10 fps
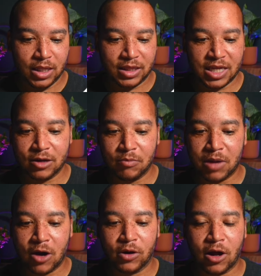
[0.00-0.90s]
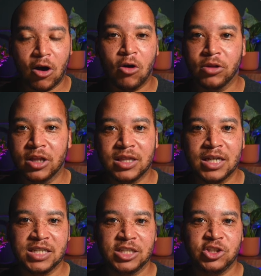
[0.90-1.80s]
think about all the things that you